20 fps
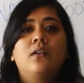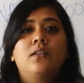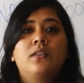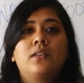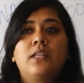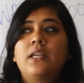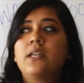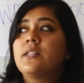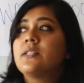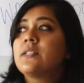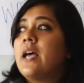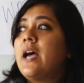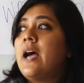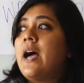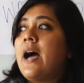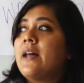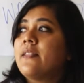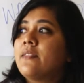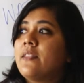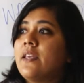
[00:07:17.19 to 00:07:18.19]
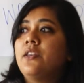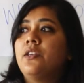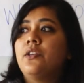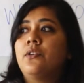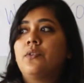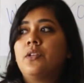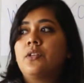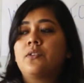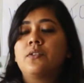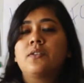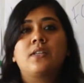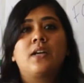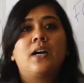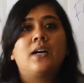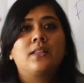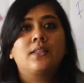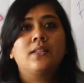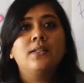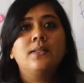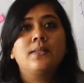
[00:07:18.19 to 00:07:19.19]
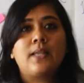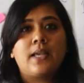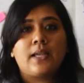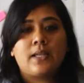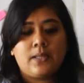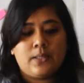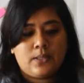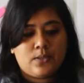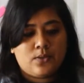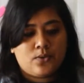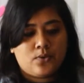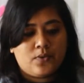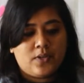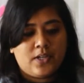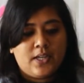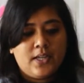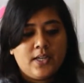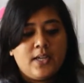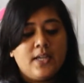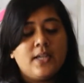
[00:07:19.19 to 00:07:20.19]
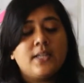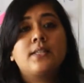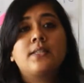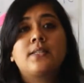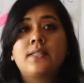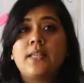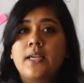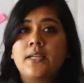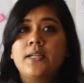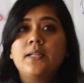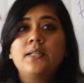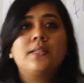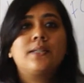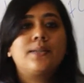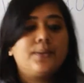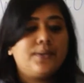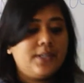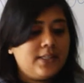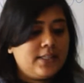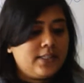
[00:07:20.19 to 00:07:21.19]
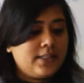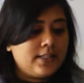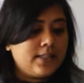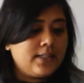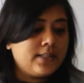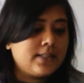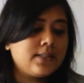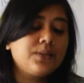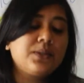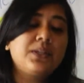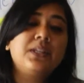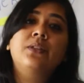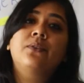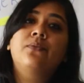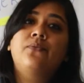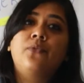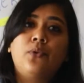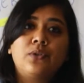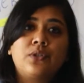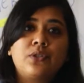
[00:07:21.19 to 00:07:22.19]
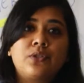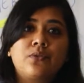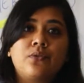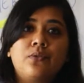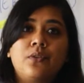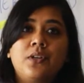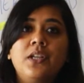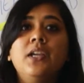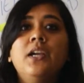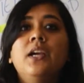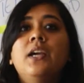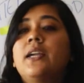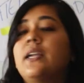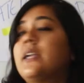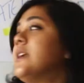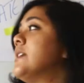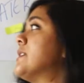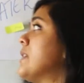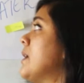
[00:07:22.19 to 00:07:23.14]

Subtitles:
things, and then you need to start the second story. The second story, the third story and the fourth story is